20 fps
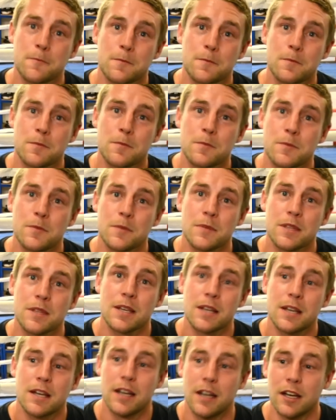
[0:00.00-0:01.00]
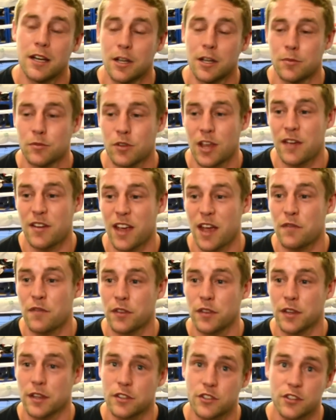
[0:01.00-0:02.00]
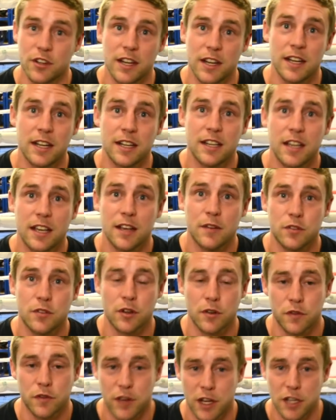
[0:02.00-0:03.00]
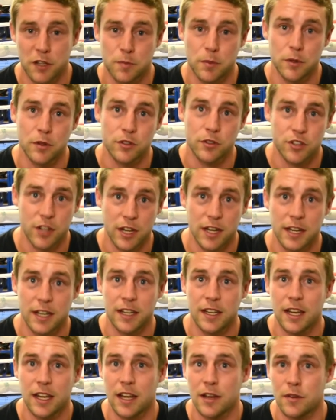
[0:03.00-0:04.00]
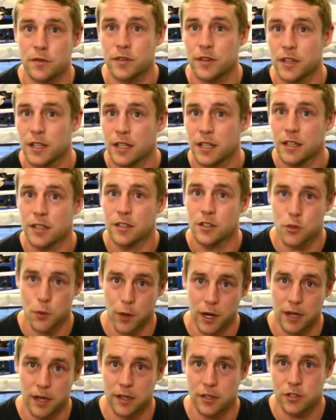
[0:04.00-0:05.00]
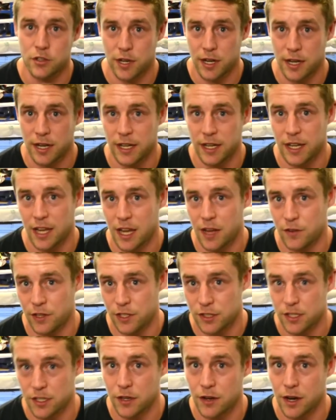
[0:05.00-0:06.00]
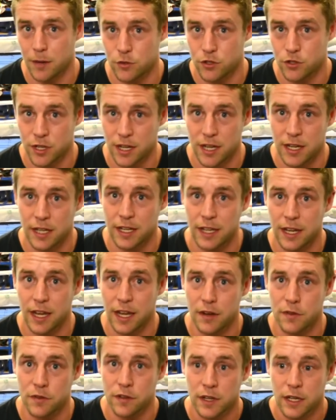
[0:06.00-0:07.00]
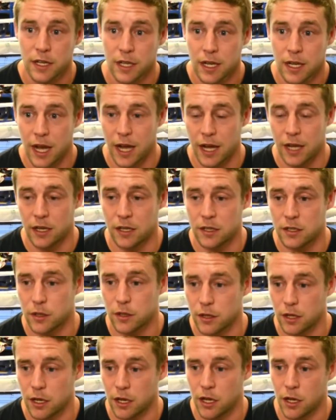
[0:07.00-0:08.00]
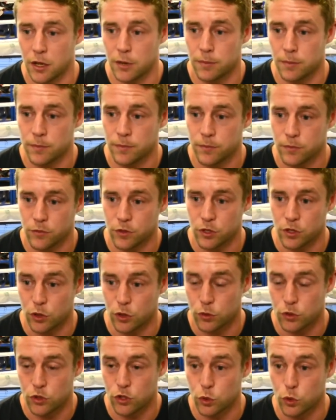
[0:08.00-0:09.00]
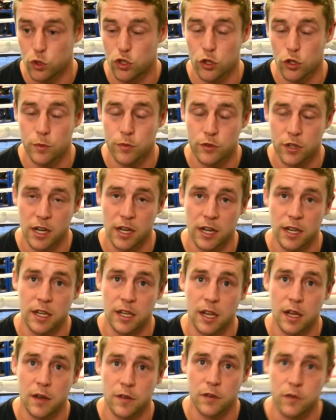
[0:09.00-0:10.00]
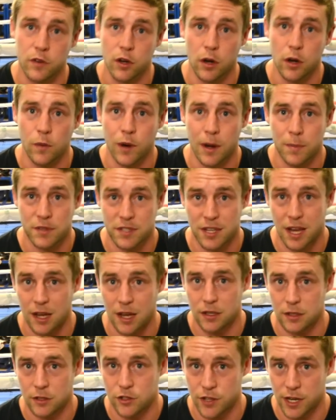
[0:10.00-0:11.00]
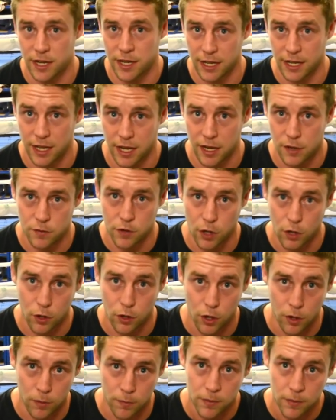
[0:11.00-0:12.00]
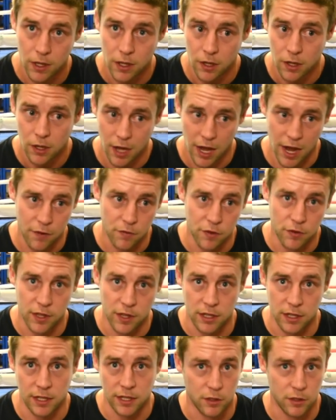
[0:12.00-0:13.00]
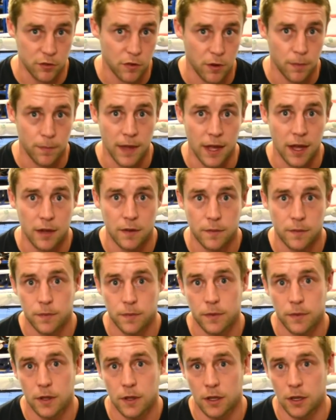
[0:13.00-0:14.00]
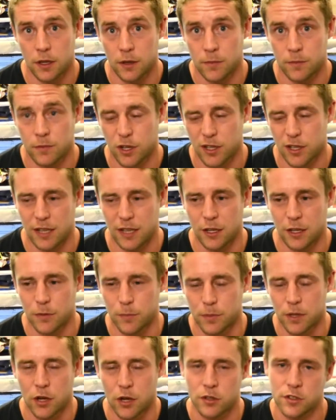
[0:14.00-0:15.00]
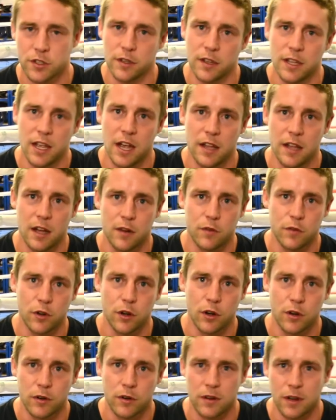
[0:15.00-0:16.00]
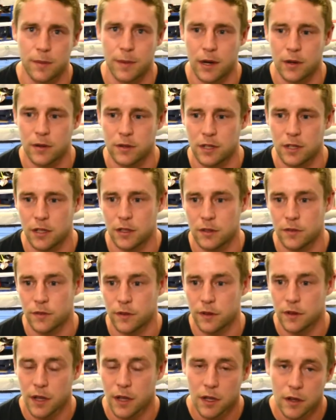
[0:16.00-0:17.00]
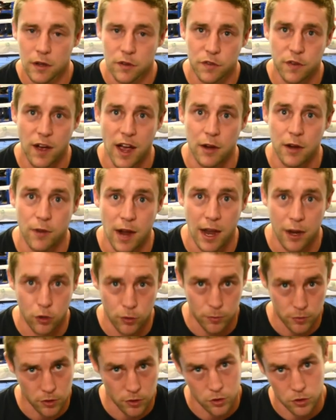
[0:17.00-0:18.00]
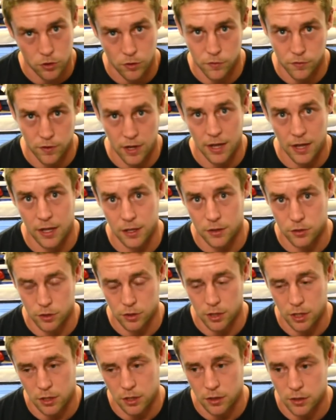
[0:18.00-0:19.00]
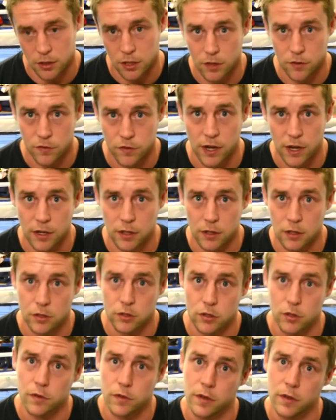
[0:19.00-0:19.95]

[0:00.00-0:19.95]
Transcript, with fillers: we find you? Um, everything's Training Cave, so Facebook Training Cave, Twitter Training Cave, Instagram Training Cave, and um, YouTube Training Cave. I've got a website, training cave dot com, everything linked from that. Uh, got like little blogs on there that I've wrote about little fight write-ups and stuff like that, so you can, you can find a lot of stuff.